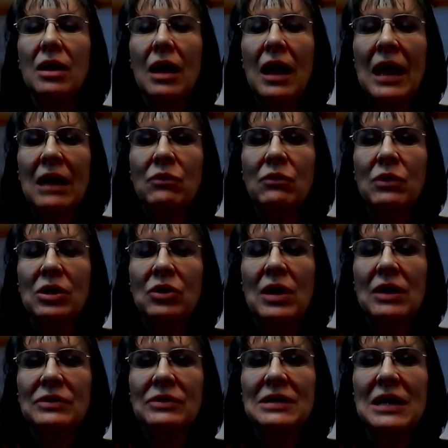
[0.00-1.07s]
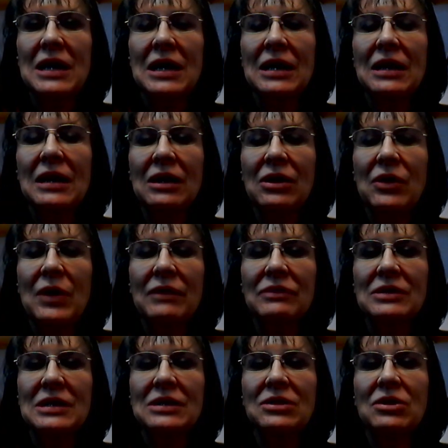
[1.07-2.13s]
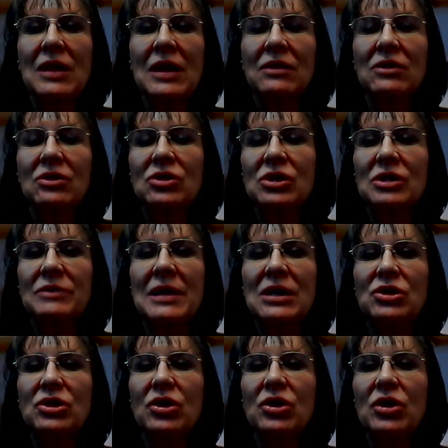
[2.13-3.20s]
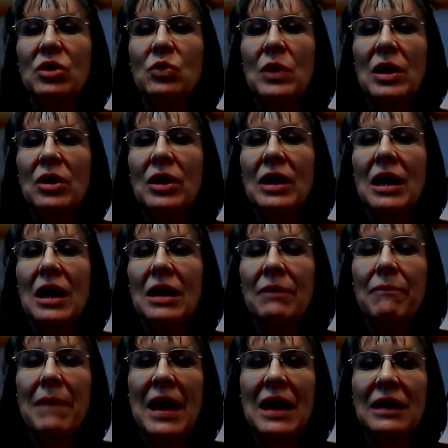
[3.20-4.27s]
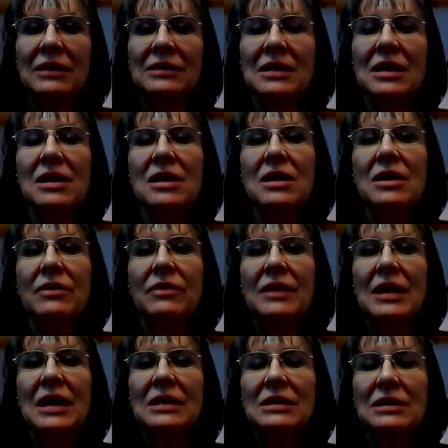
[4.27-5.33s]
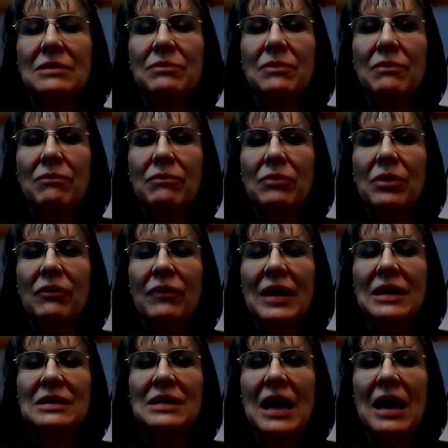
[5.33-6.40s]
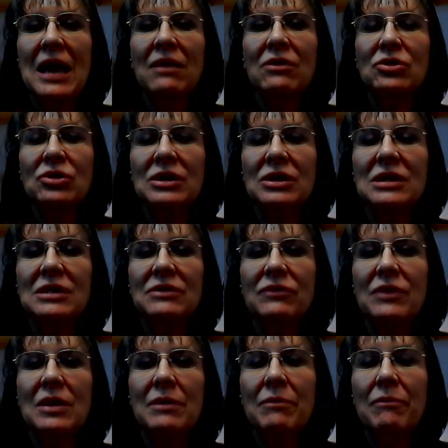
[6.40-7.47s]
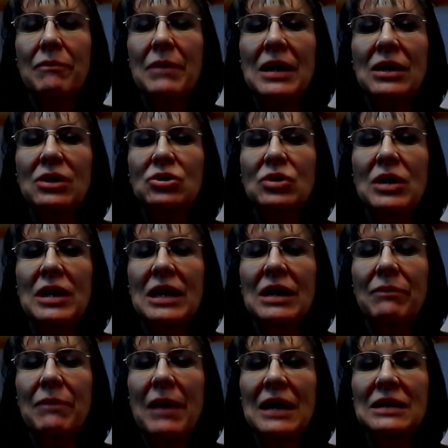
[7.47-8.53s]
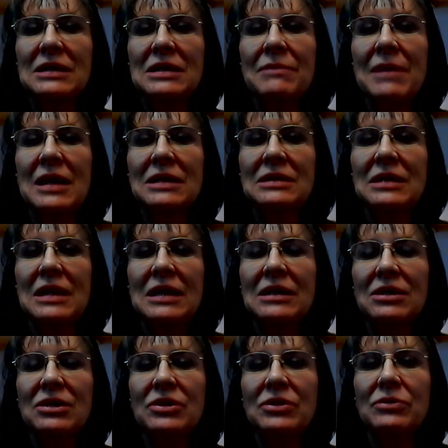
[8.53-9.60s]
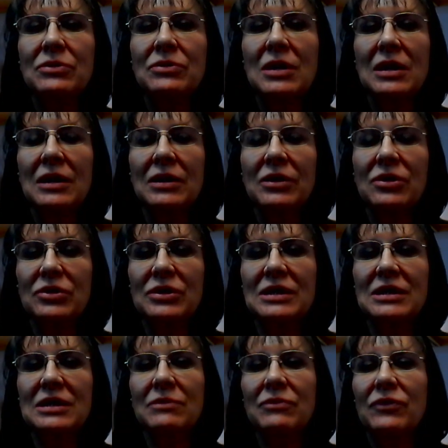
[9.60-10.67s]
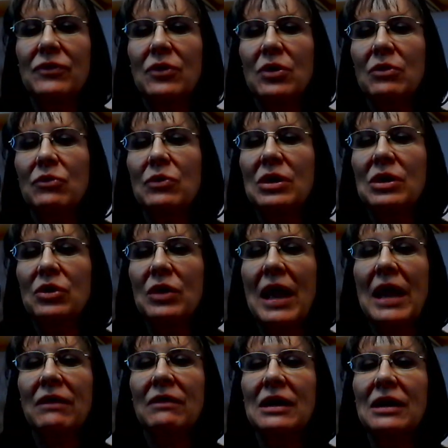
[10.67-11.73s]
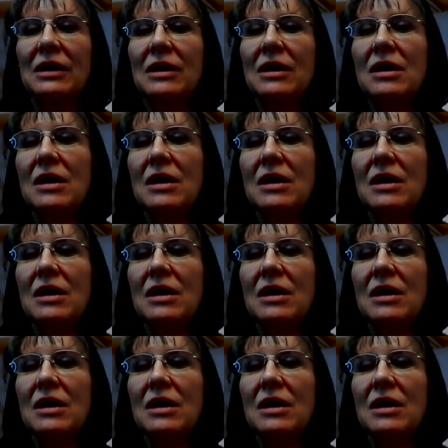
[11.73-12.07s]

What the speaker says: And when you're outside and you have seasonal allergies, make sure you're wearing a mask that prevents allergens from penetrating past the mask into your system for when you're inhaling.